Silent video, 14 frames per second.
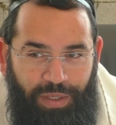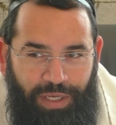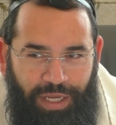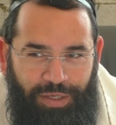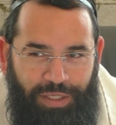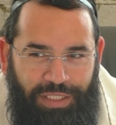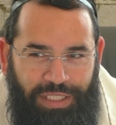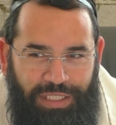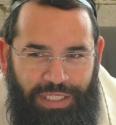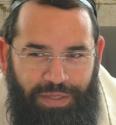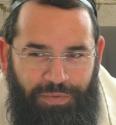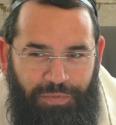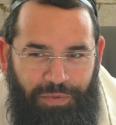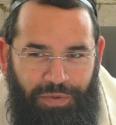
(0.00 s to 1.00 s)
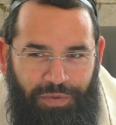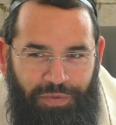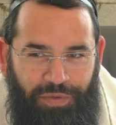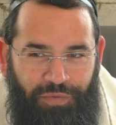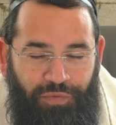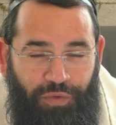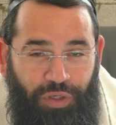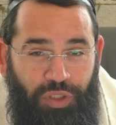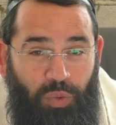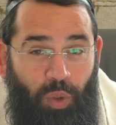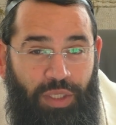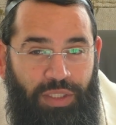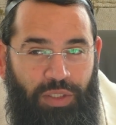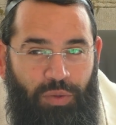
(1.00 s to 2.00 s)
And this is the first
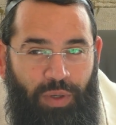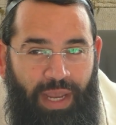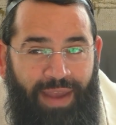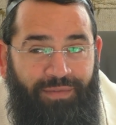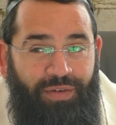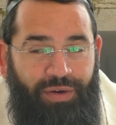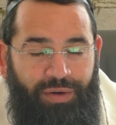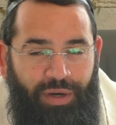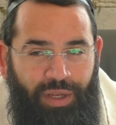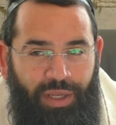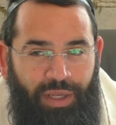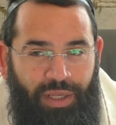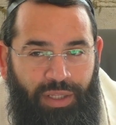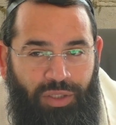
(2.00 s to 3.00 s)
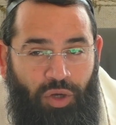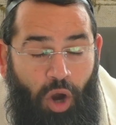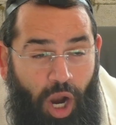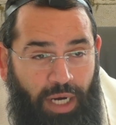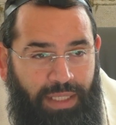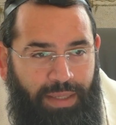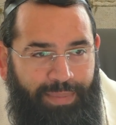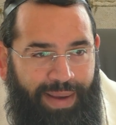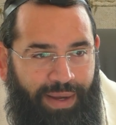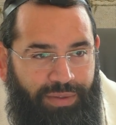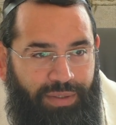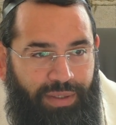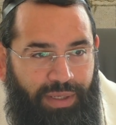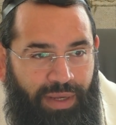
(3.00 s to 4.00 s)
ones who ever talked
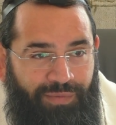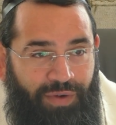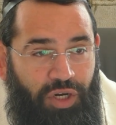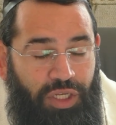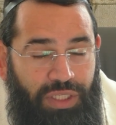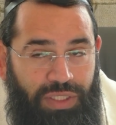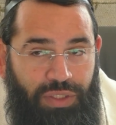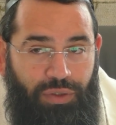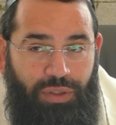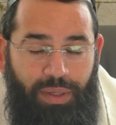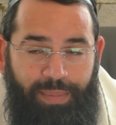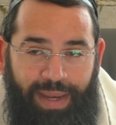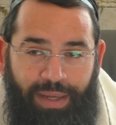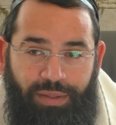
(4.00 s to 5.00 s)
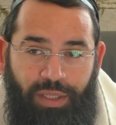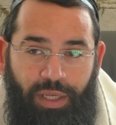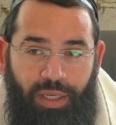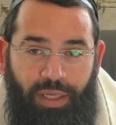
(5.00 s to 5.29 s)
about and were concerned about